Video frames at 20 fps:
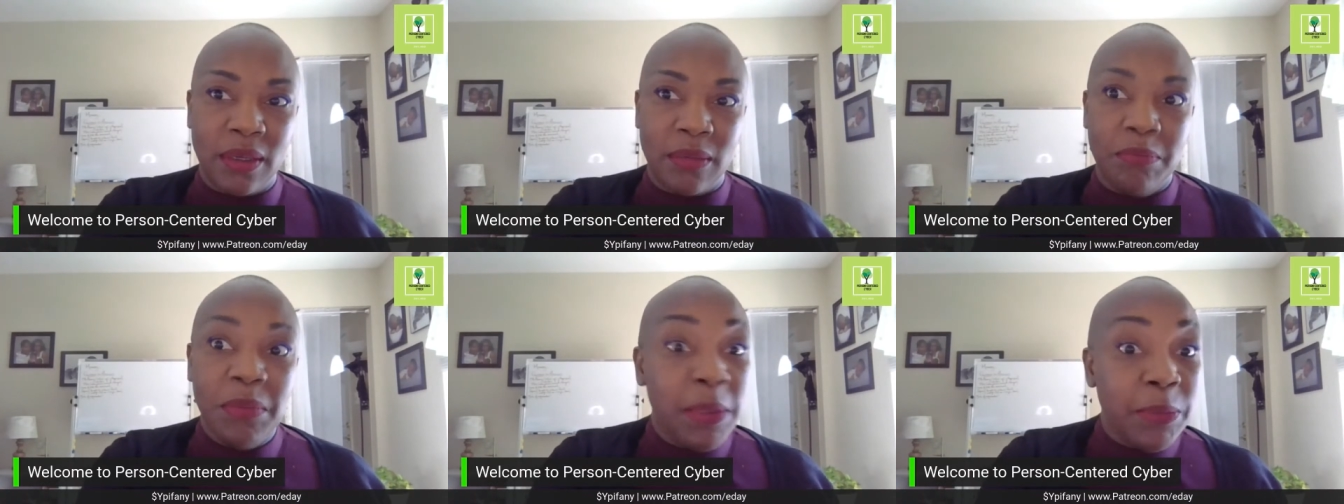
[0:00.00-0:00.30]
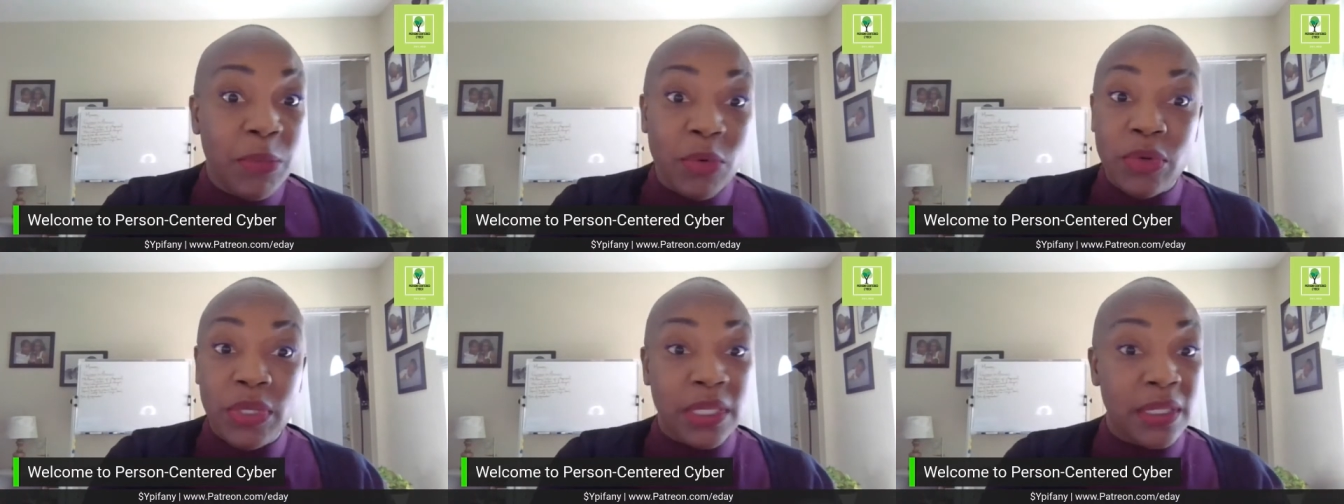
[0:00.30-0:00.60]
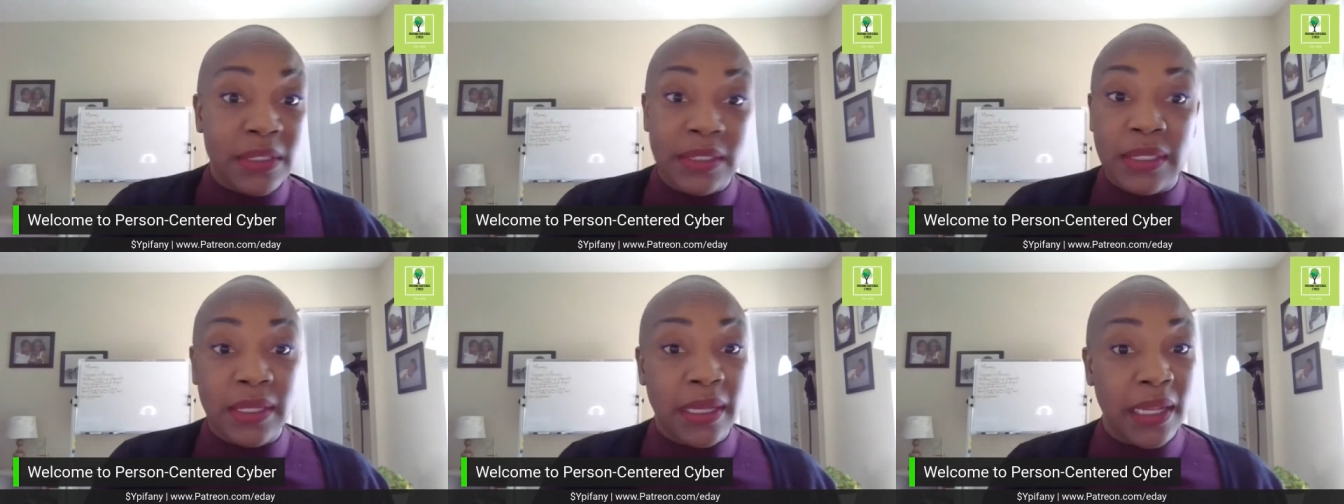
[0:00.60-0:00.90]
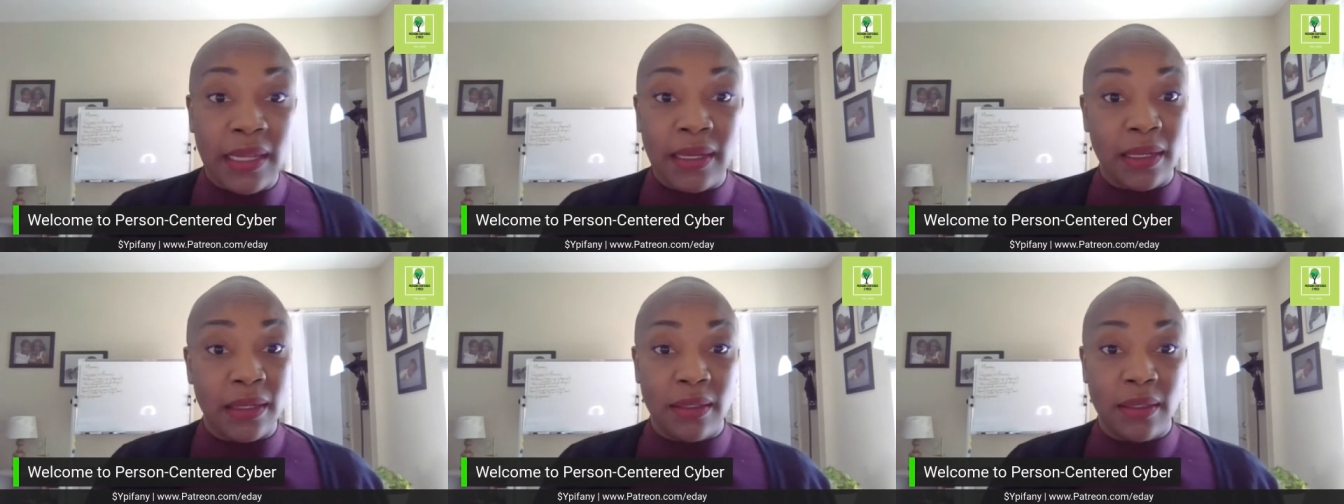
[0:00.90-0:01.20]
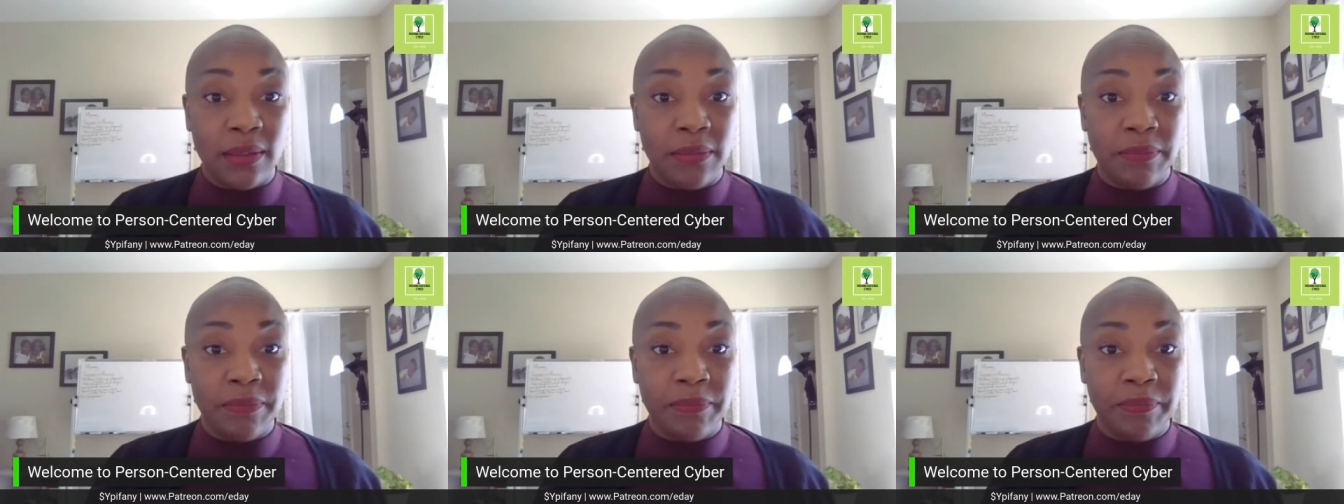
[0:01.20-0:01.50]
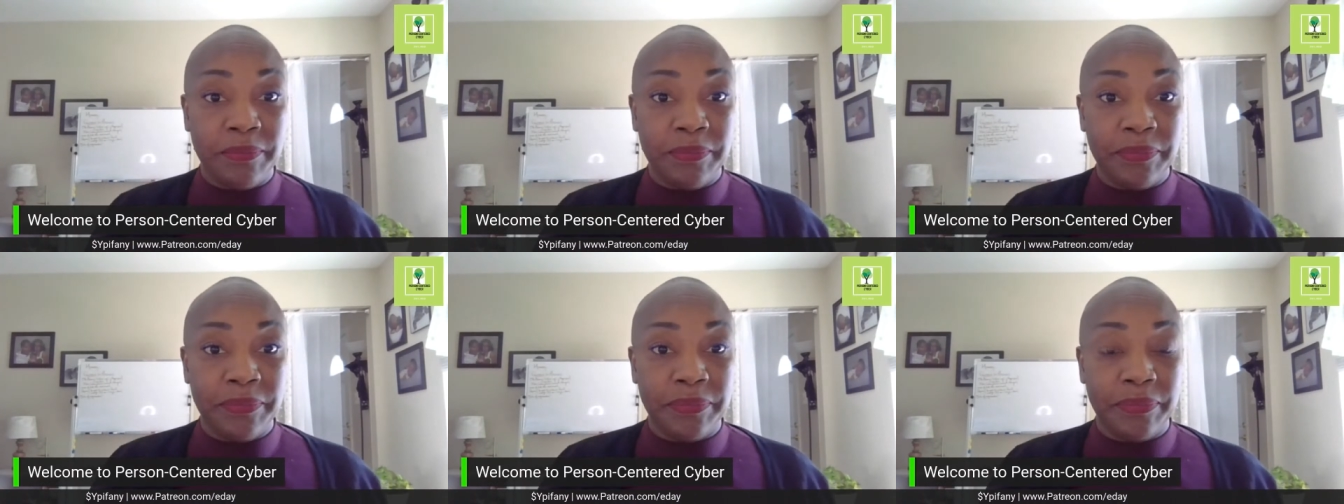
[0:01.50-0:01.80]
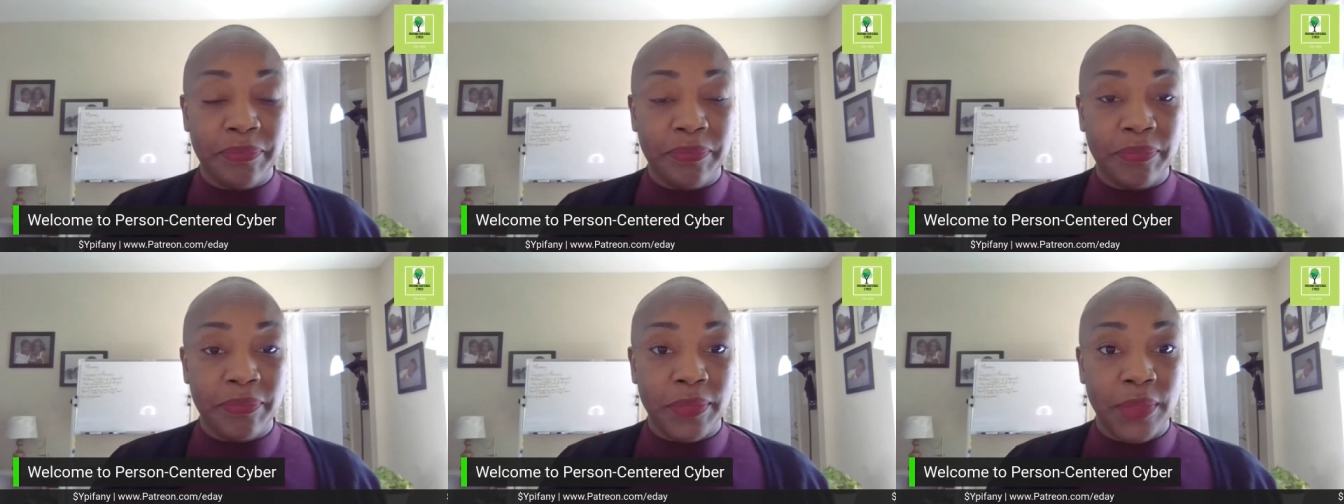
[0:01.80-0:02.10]
memory isn't needed.
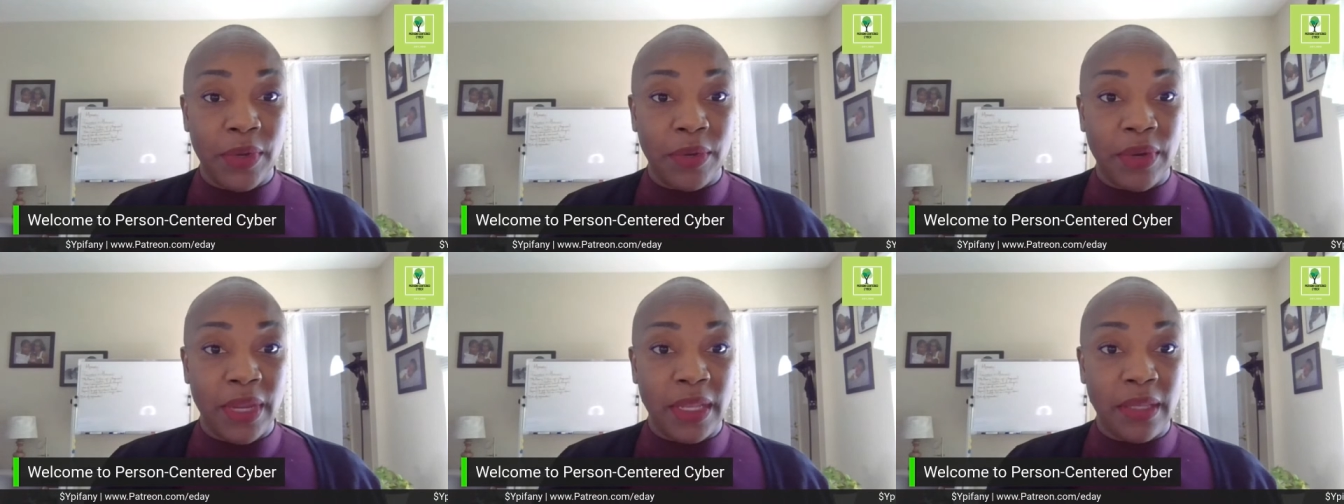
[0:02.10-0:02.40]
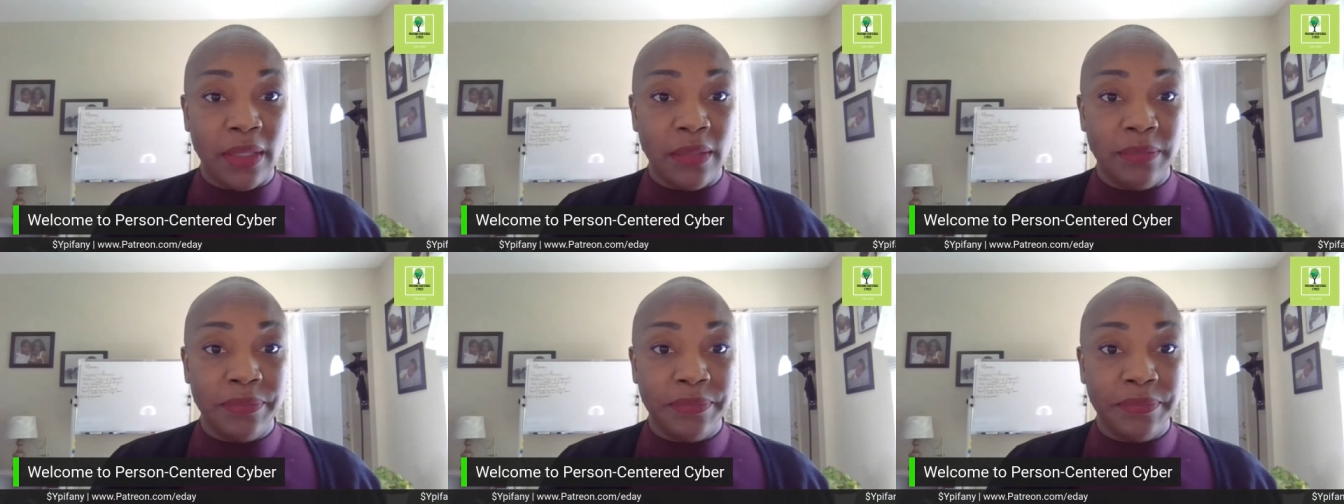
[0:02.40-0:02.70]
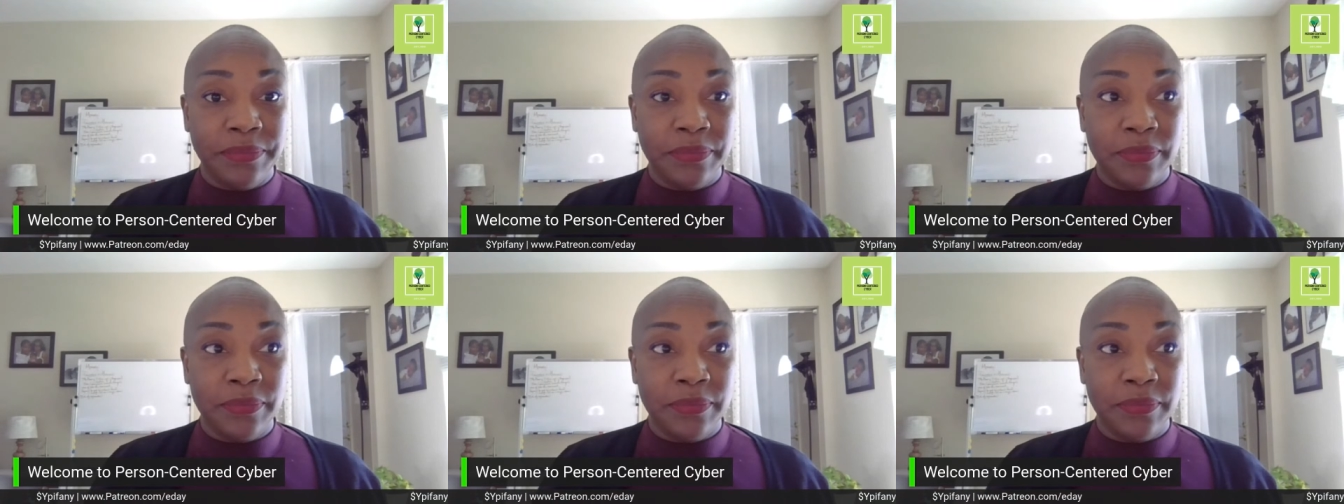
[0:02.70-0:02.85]
All right.